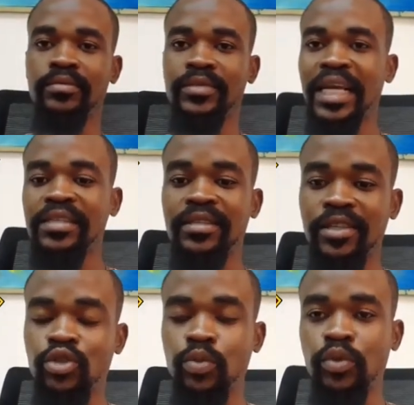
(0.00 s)
That's the
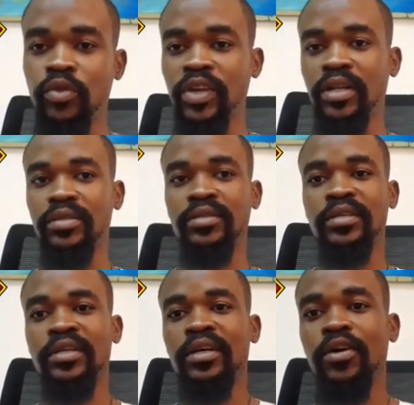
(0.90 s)
supervillain
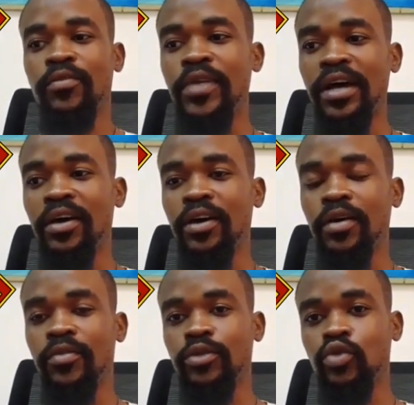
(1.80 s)
of
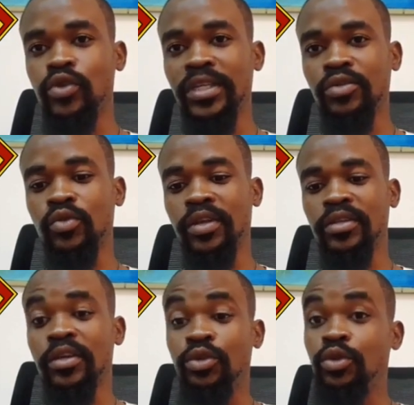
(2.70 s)
the Suicide Squad.
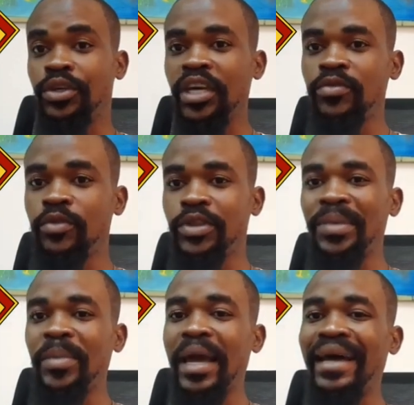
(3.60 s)
You care for
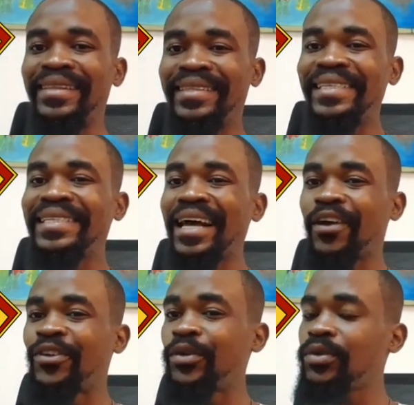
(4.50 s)
them, and these
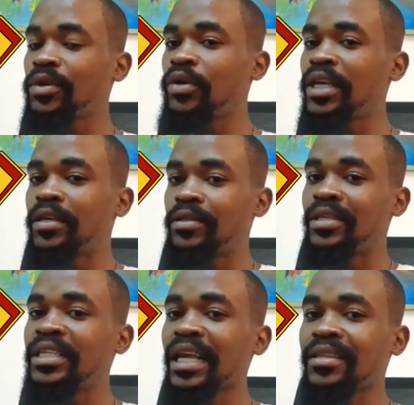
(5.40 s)
are good. Okay,
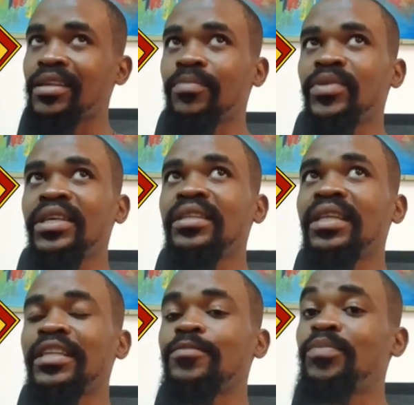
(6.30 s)
these are something
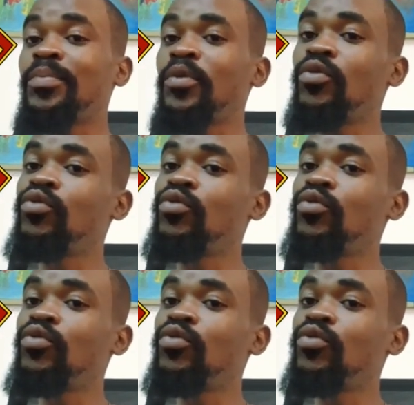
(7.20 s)
that people